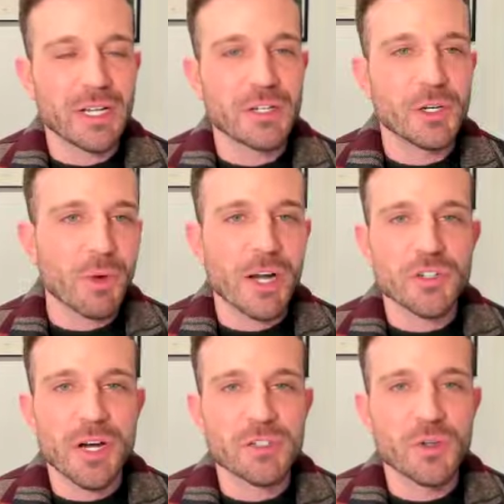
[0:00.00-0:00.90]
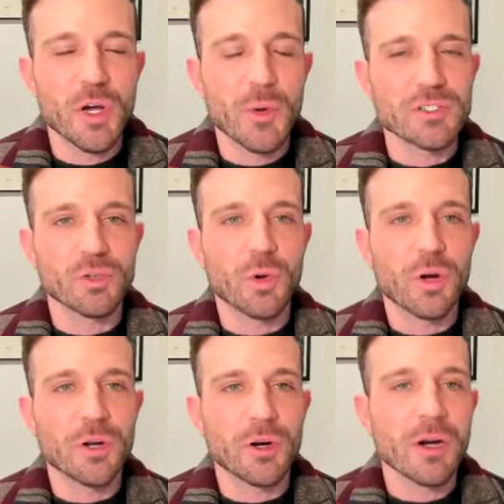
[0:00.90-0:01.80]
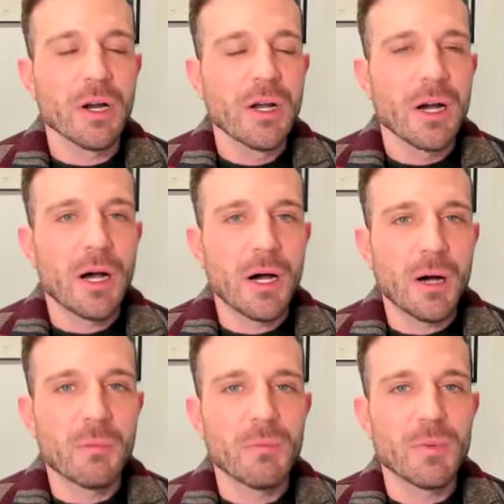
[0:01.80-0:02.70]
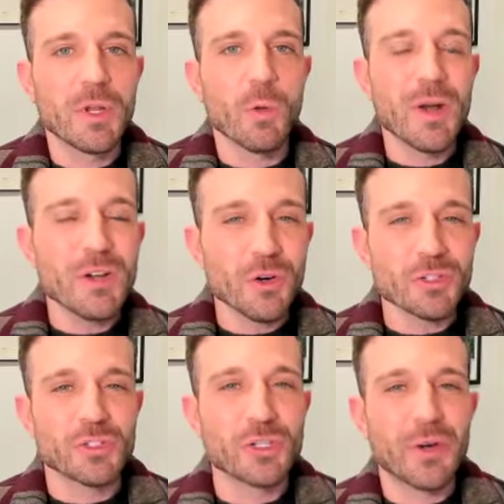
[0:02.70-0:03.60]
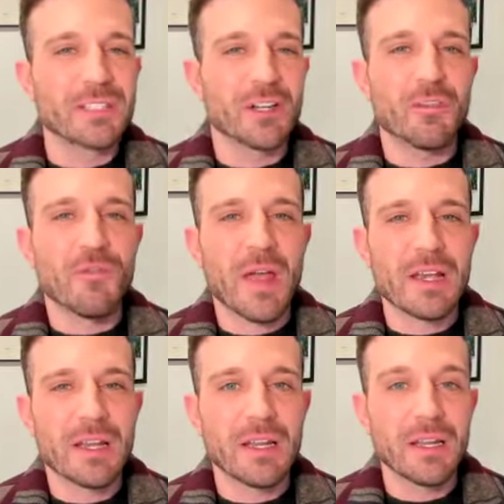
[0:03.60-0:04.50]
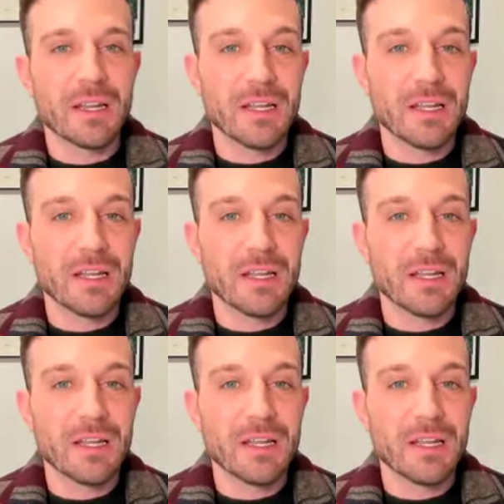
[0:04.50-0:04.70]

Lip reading: And, Roger, as you know, as a lawyer, when you're sued as a defendant,